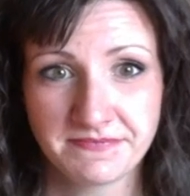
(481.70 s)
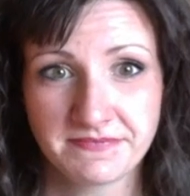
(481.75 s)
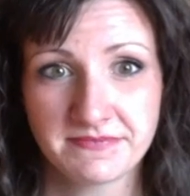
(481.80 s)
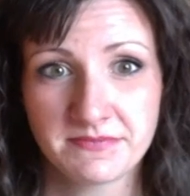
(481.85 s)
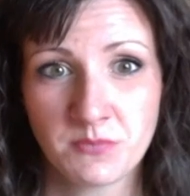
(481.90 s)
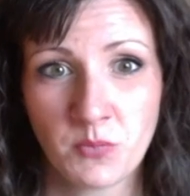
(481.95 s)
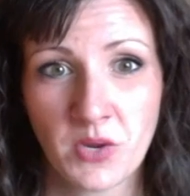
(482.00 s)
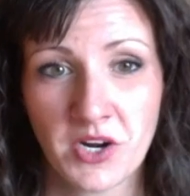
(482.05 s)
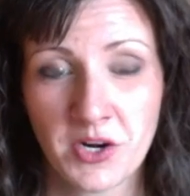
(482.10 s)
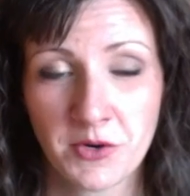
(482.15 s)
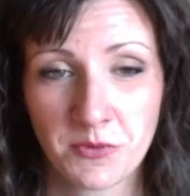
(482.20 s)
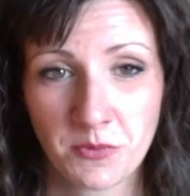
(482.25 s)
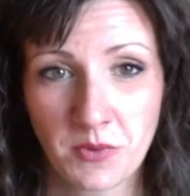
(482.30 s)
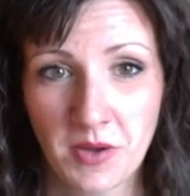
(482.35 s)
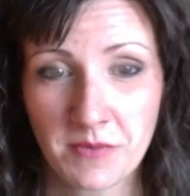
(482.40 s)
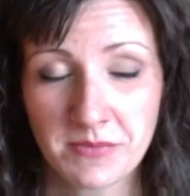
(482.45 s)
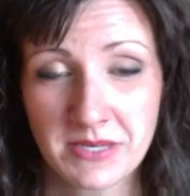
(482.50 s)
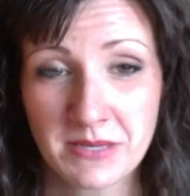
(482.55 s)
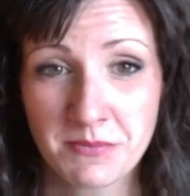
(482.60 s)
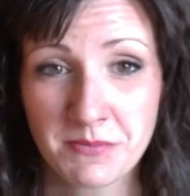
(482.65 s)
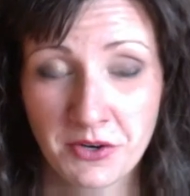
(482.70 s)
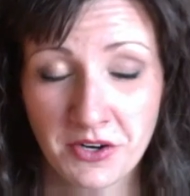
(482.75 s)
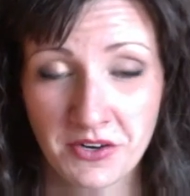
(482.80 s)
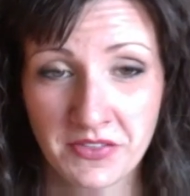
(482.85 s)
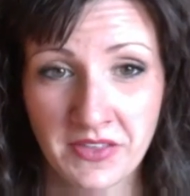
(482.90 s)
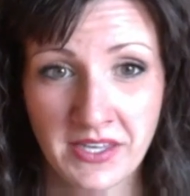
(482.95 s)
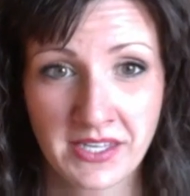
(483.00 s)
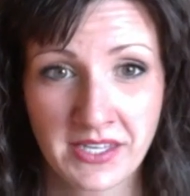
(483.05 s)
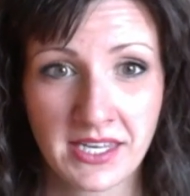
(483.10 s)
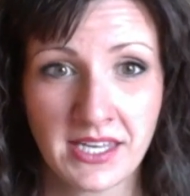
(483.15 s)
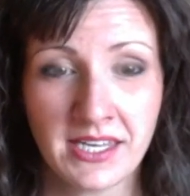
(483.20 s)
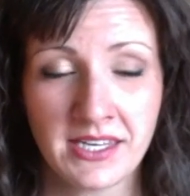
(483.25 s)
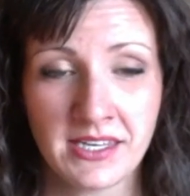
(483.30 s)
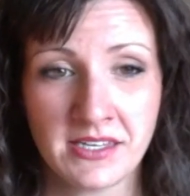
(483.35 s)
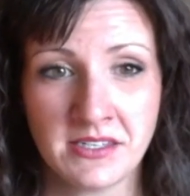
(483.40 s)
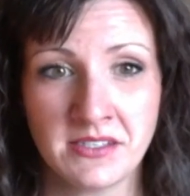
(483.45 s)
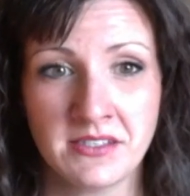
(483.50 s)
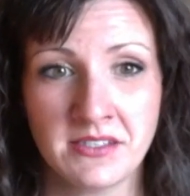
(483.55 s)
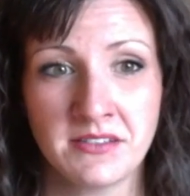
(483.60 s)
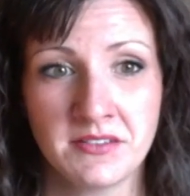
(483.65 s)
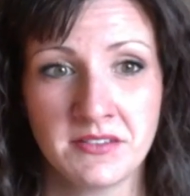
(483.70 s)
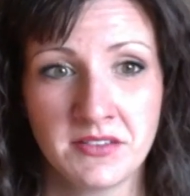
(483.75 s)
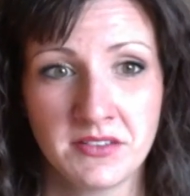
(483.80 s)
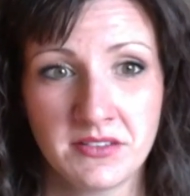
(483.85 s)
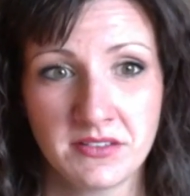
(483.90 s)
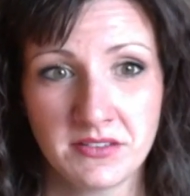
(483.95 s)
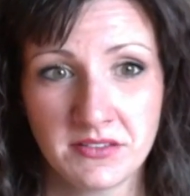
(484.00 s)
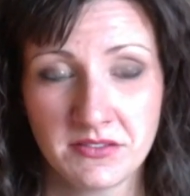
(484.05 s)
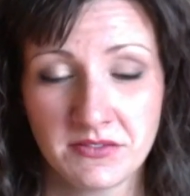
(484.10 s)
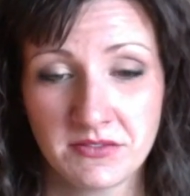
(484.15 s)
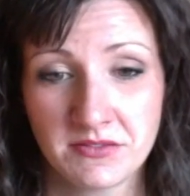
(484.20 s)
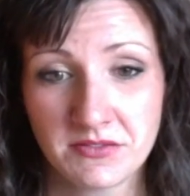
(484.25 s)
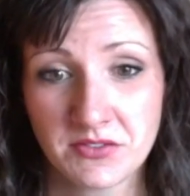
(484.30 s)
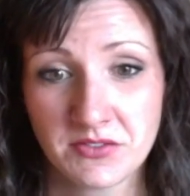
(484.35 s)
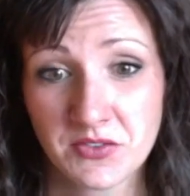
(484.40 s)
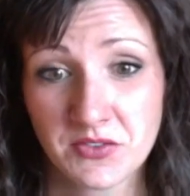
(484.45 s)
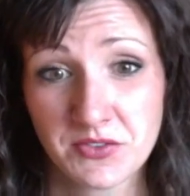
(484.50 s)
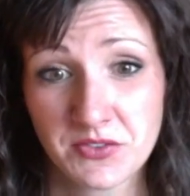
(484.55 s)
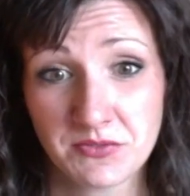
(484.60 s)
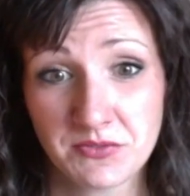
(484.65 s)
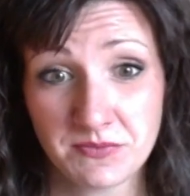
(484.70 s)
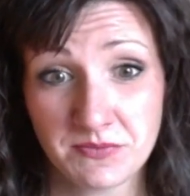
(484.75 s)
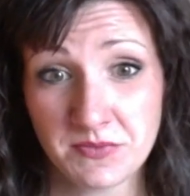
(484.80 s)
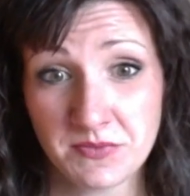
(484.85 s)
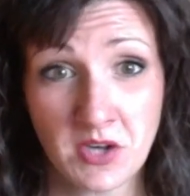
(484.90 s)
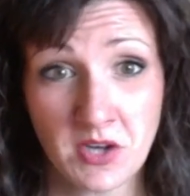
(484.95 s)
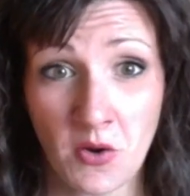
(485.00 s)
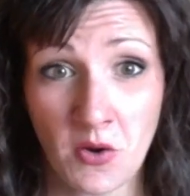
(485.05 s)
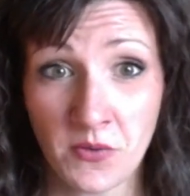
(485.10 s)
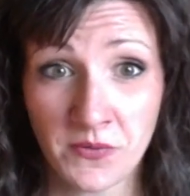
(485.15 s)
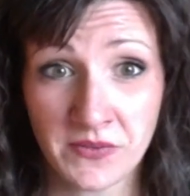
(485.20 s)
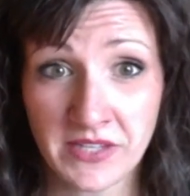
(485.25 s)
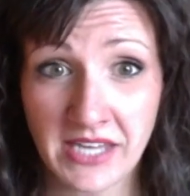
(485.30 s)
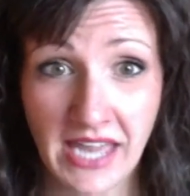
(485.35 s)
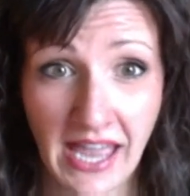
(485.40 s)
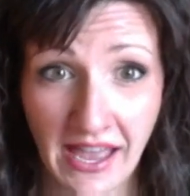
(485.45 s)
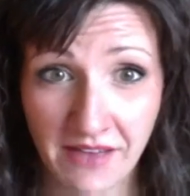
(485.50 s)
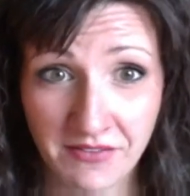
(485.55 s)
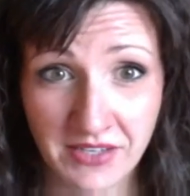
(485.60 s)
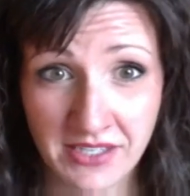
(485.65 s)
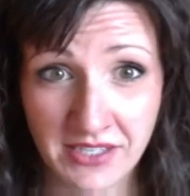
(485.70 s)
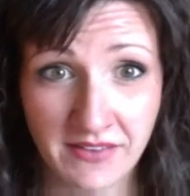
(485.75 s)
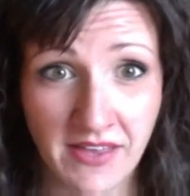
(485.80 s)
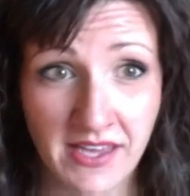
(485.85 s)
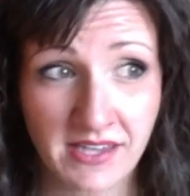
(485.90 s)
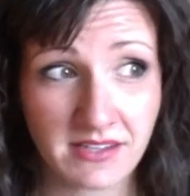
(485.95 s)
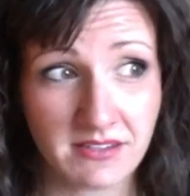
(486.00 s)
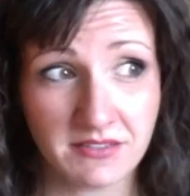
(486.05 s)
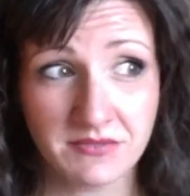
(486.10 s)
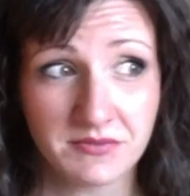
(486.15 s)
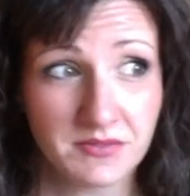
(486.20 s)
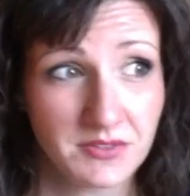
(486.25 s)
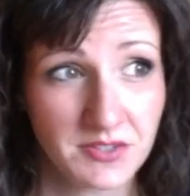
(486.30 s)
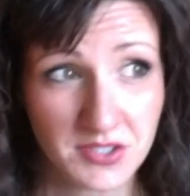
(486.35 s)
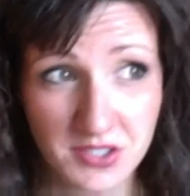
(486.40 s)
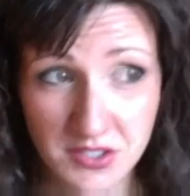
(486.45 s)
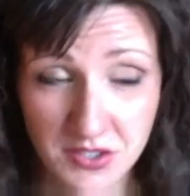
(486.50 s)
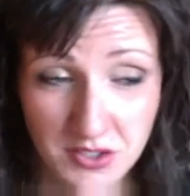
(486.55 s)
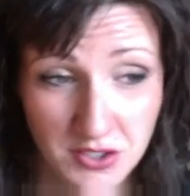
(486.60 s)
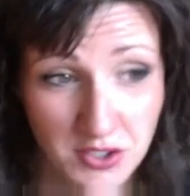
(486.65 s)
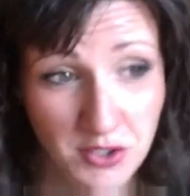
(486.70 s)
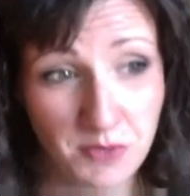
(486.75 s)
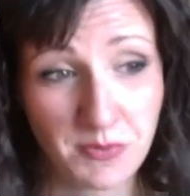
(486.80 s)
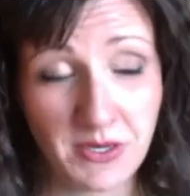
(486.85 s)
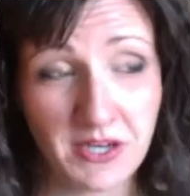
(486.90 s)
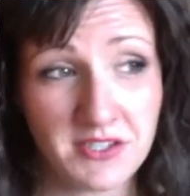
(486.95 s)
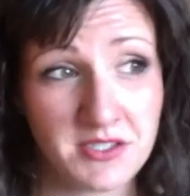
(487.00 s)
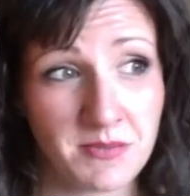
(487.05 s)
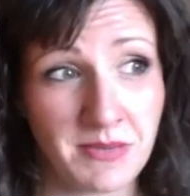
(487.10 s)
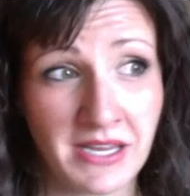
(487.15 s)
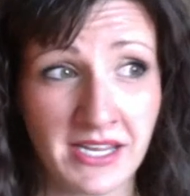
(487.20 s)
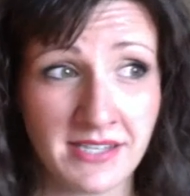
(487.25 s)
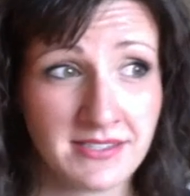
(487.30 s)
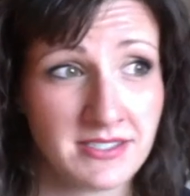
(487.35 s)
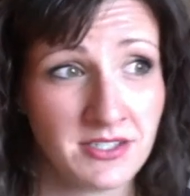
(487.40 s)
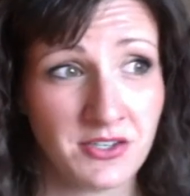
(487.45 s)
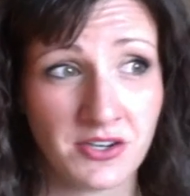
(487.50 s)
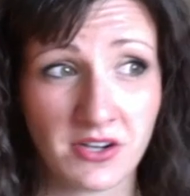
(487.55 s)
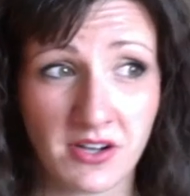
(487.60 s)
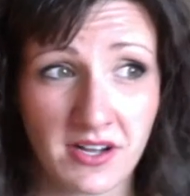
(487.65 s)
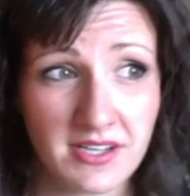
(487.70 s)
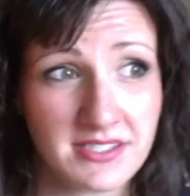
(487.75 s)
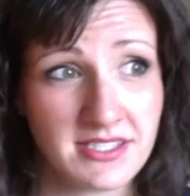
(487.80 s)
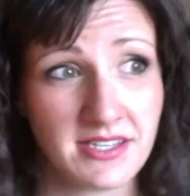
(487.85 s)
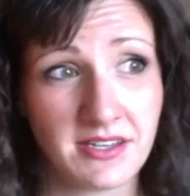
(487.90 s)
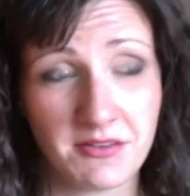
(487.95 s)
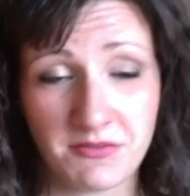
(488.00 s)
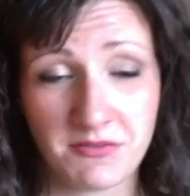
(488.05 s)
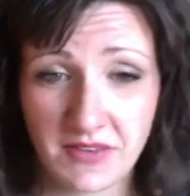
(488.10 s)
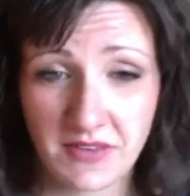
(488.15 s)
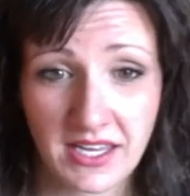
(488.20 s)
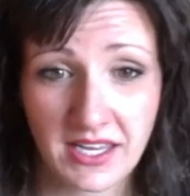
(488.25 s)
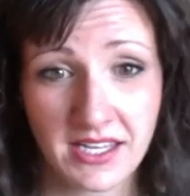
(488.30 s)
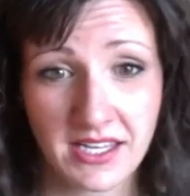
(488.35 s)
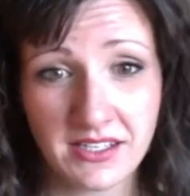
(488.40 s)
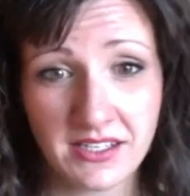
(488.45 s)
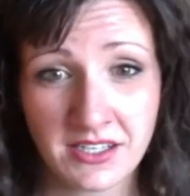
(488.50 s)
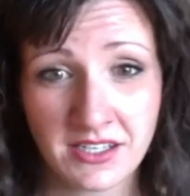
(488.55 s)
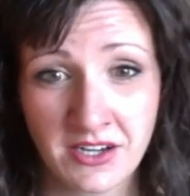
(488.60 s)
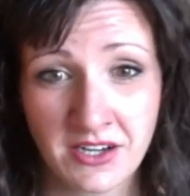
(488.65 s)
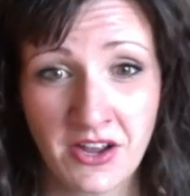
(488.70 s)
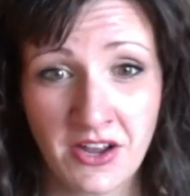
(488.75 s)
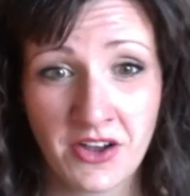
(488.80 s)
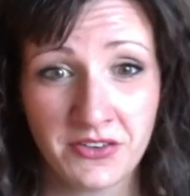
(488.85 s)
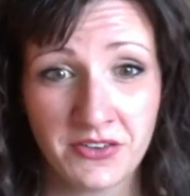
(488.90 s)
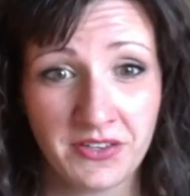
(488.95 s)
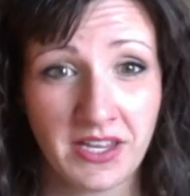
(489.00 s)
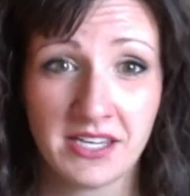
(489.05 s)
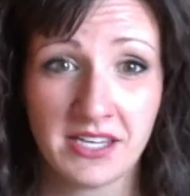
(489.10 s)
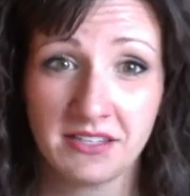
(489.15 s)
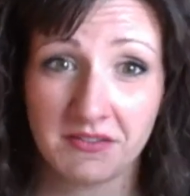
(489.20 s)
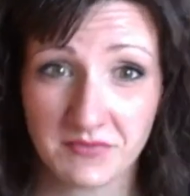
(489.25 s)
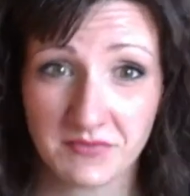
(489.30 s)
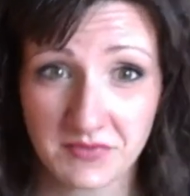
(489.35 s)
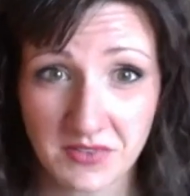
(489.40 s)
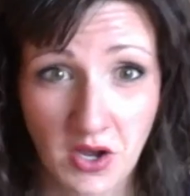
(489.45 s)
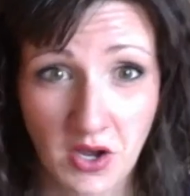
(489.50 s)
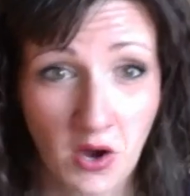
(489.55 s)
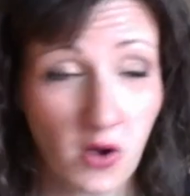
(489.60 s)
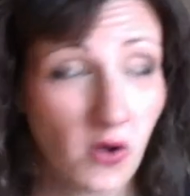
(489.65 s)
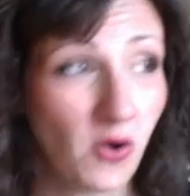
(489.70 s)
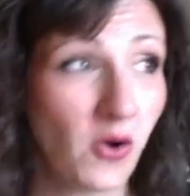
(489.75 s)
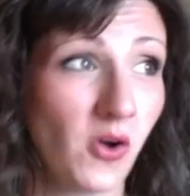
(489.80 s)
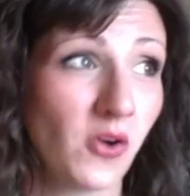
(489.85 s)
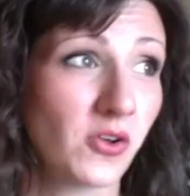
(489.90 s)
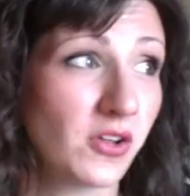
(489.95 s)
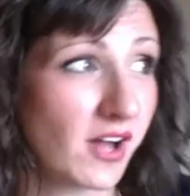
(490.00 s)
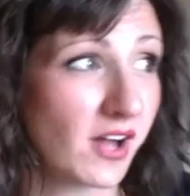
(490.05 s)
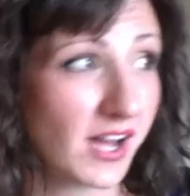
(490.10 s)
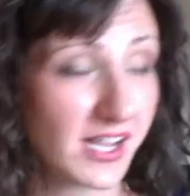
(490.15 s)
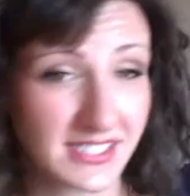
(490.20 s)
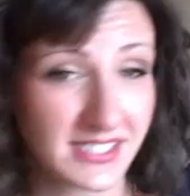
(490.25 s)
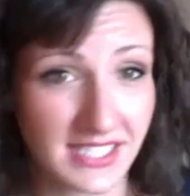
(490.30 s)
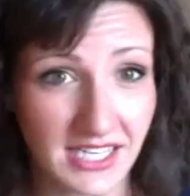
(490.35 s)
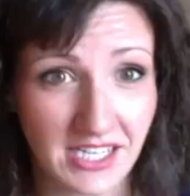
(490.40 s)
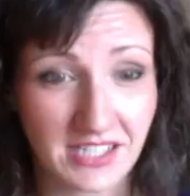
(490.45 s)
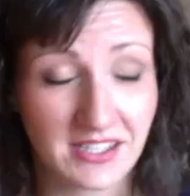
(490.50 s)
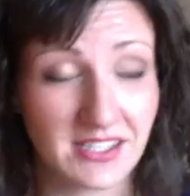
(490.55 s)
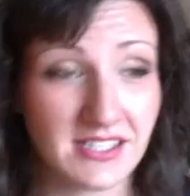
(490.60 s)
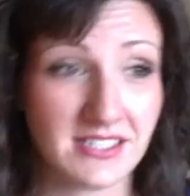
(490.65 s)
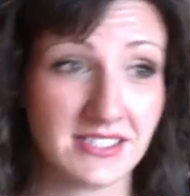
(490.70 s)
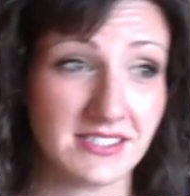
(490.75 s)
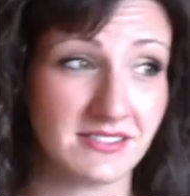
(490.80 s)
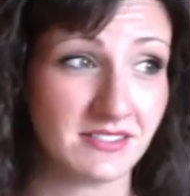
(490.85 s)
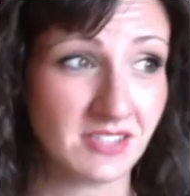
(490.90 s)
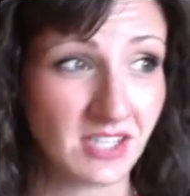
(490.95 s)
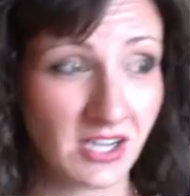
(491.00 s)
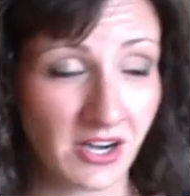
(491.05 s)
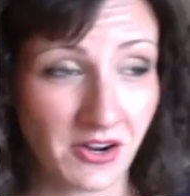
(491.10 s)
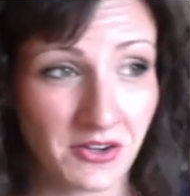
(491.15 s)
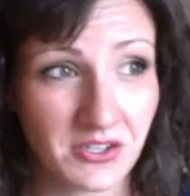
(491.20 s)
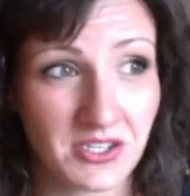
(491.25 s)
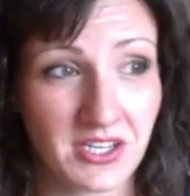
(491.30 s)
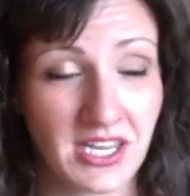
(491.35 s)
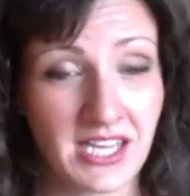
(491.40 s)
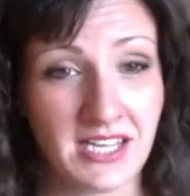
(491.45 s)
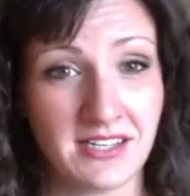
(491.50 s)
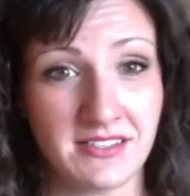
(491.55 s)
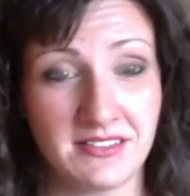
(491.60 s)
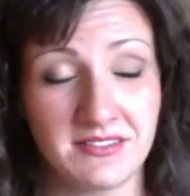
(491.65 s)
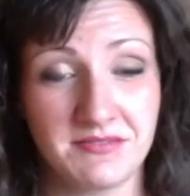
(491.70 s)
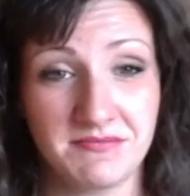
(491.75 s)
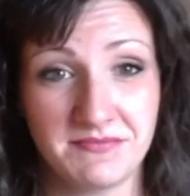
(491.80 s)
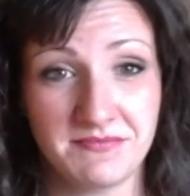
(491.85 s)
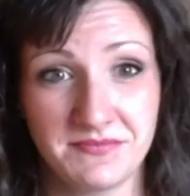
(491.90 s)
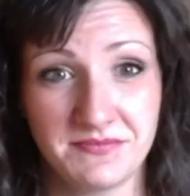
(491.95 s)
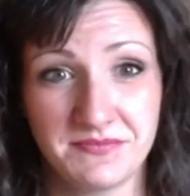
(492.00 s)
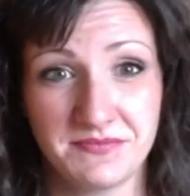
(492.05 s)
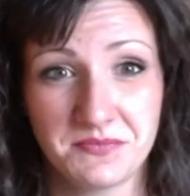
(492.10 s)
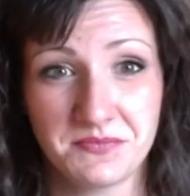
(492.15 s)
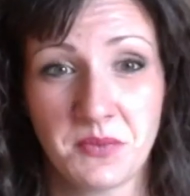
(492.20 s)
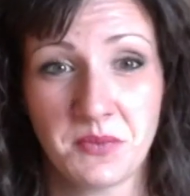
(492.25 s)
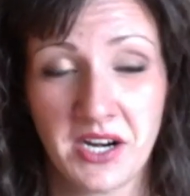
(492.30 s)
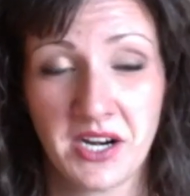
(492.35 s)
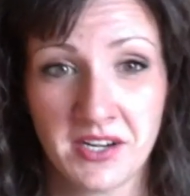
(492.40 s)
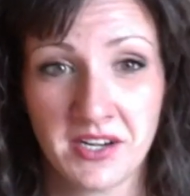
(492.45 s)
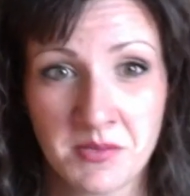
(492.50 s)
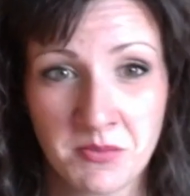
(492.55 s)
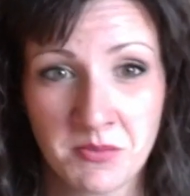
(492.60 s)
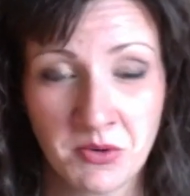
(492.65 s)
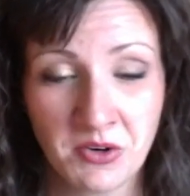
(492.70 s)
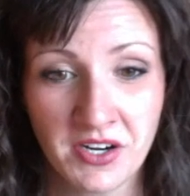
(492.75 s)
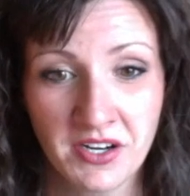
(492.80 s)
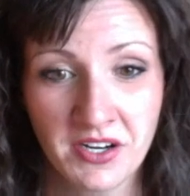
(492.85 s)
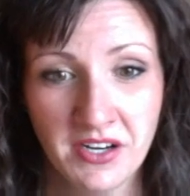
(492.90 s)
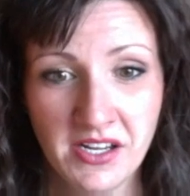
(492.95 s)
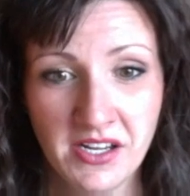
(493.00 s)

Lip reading: what people are thinking and only having like 2 pairs of pants in your closet that fit, like the whole closet that, you can't wear anymore.